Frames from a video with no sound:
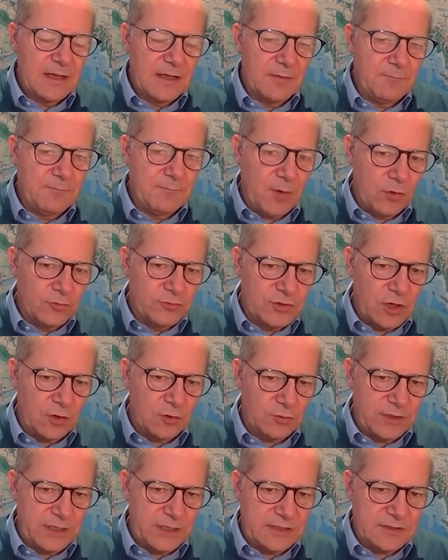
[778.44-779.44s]
bond
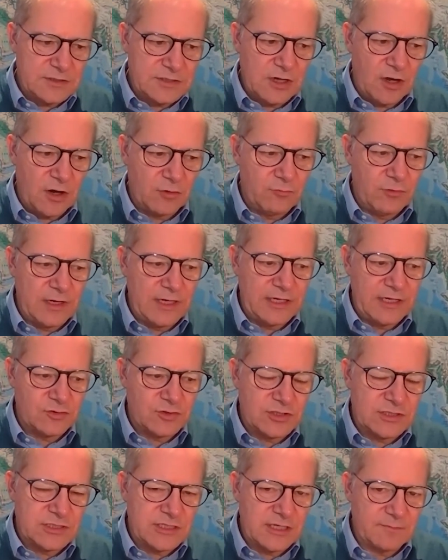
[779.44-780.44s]
holdings are really
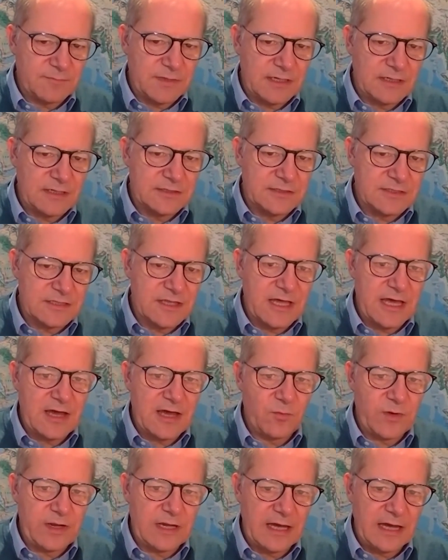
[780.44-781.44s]
interesting because
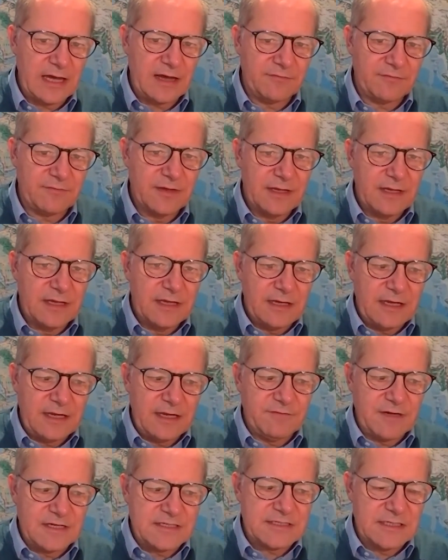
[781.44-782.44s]
there we have
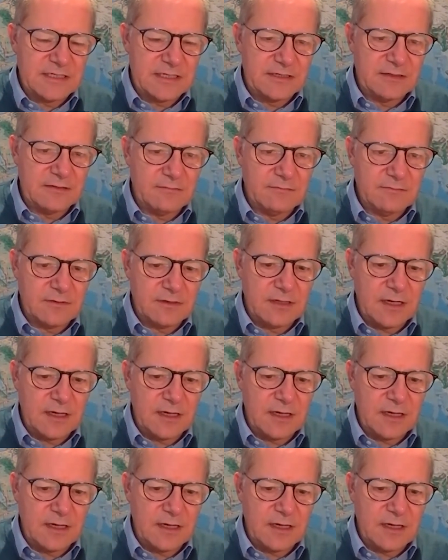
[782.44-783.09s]
invested in